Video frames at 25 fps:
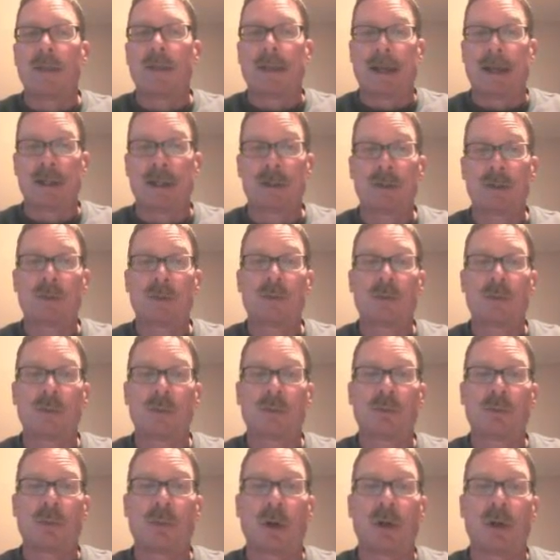that's
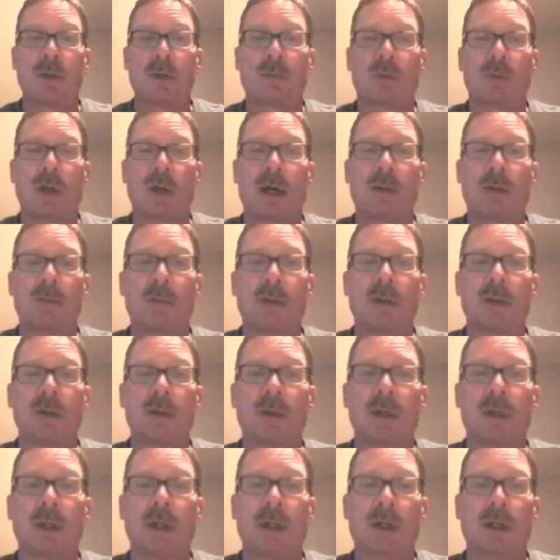part of the problem
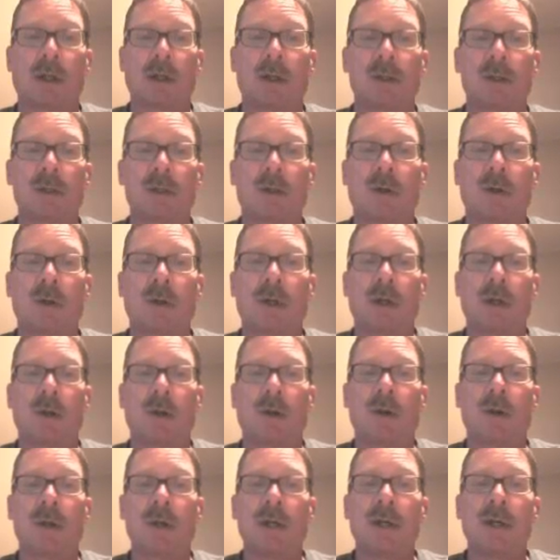and the concern
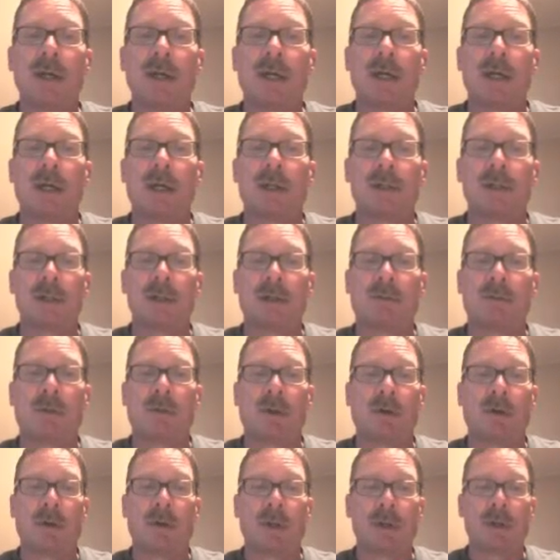here is if
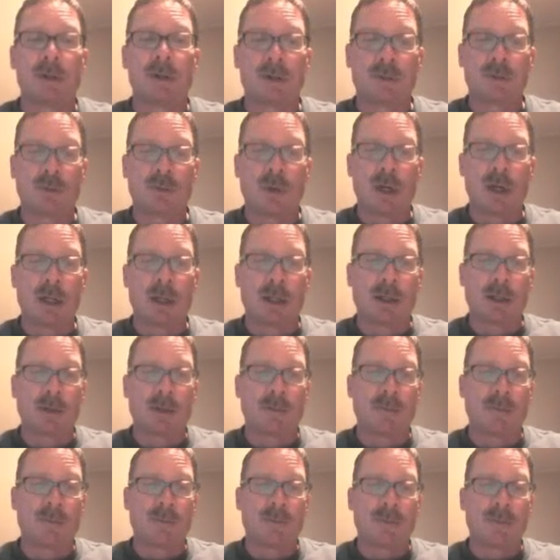there is swelling,
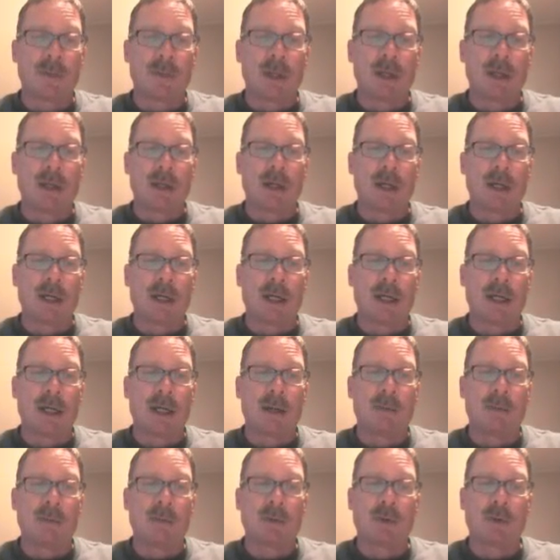
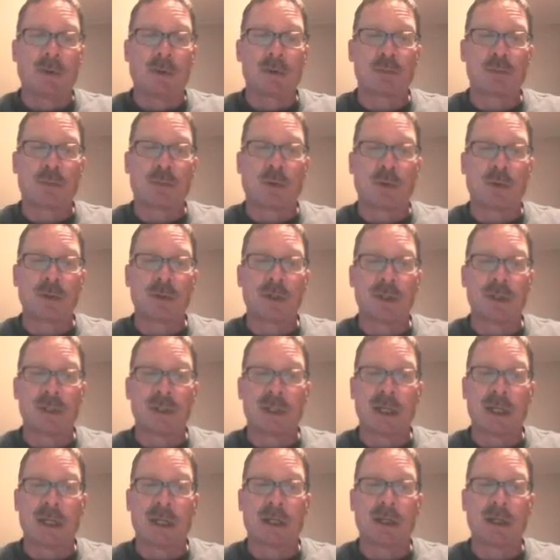those
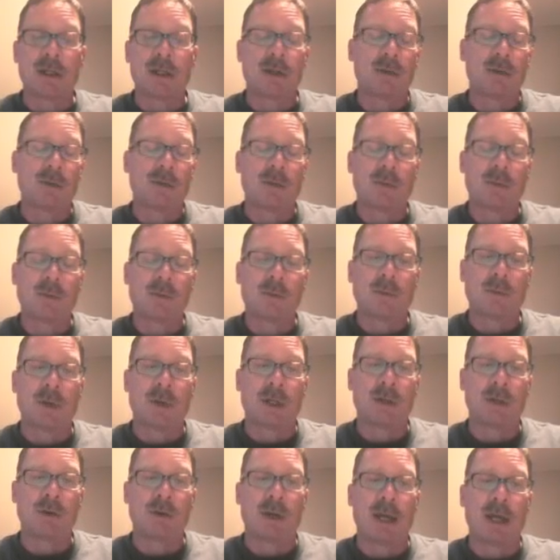portions then,
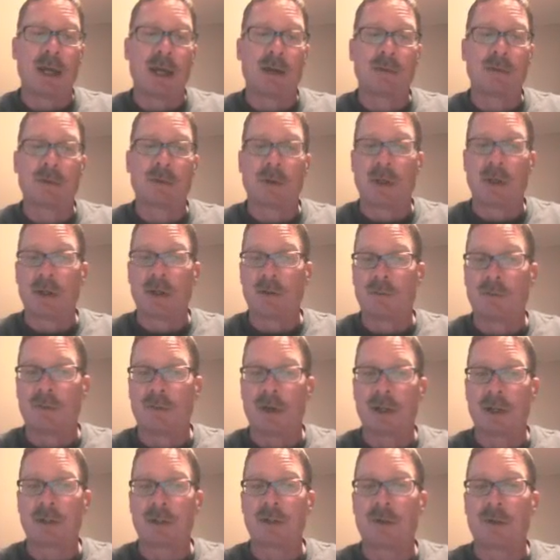when you have, say, an
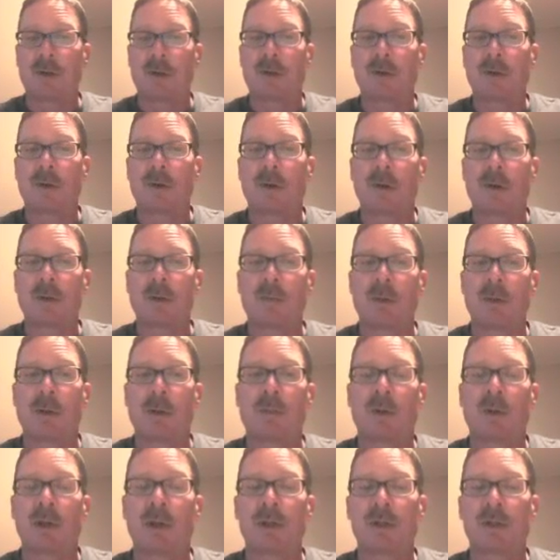infection or the
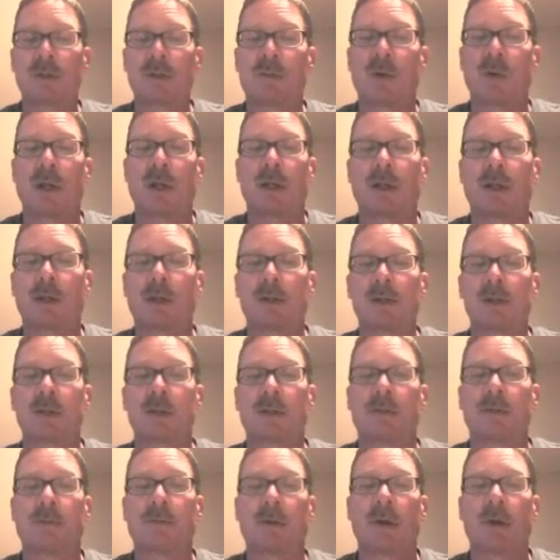membrane swelling, because
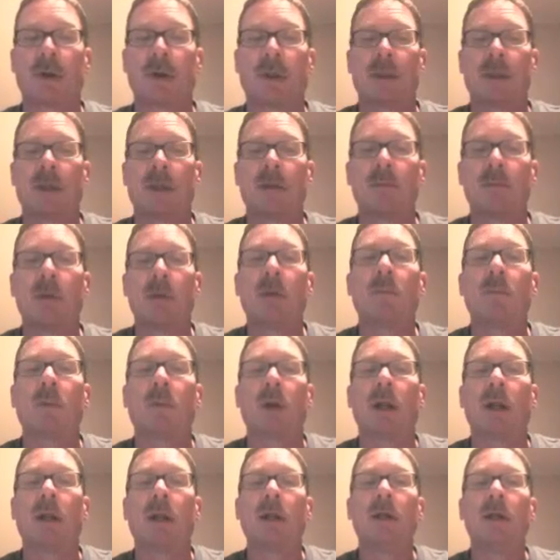it's a very thin
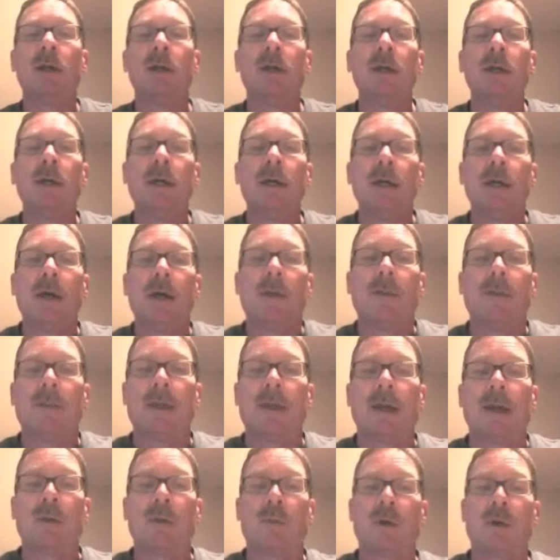membrane,
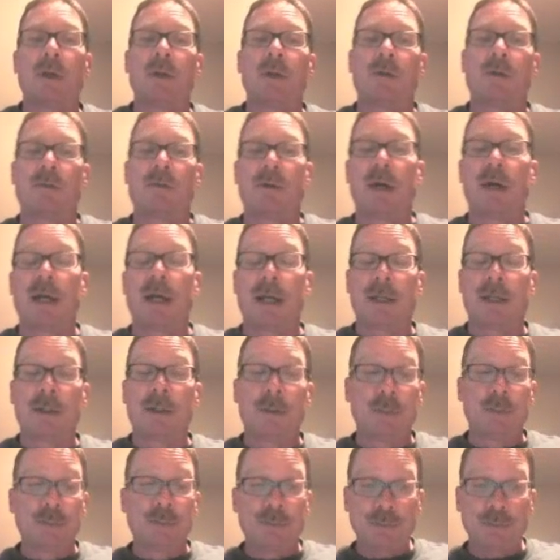then what you'll find